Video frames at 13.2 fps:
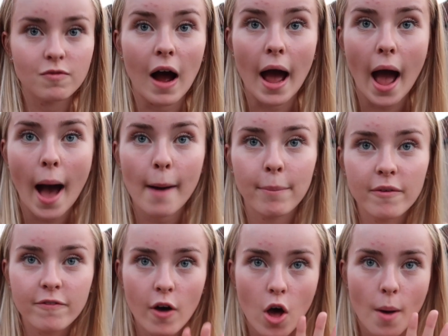Right, I
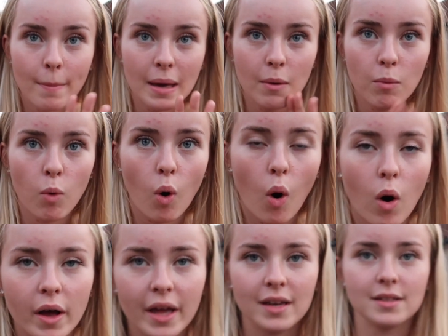prefer me
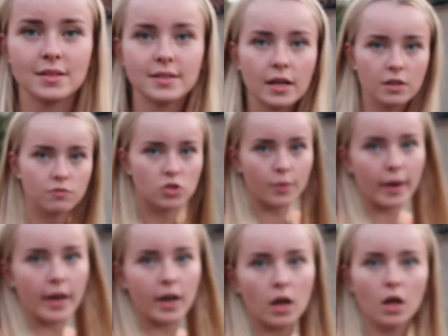walking instead of
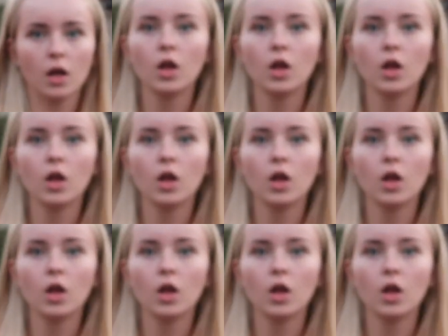doing